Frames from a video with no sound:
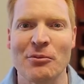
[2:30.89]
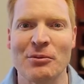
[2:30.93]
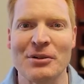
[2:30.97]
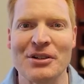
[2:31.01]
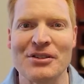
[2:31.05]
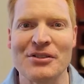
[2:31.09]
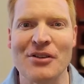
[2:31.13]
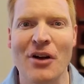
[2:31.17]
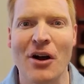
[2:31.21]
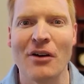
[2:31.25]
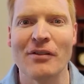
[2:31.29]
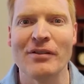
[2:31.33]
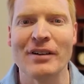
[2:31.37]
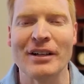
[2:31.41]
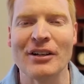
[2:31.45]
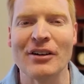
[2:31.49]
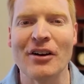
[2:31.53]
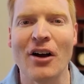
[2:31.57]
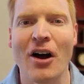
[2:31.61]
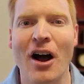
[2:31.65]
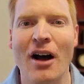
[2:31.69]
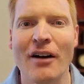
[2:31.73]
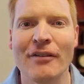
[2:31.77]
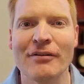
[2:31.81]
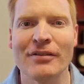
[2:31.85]
Resolving
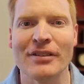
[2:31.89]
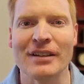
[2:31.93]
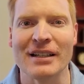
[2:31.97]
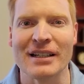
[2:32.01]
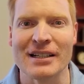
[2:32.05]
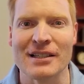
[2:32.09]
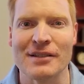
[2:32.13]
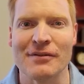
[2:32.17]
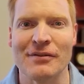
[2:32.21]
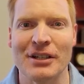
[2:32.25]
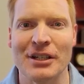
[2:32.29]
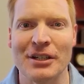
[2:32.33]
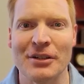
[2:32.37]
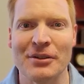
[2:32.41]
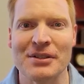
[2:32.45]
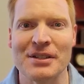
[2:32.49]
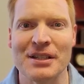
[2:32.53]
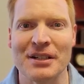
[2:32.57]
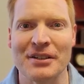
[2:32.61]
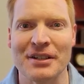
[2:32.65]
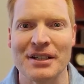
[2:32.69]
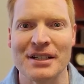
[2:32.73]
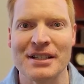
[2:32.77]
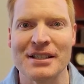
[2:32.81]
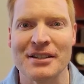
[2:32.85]
Conflicts video
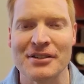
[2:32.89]
series.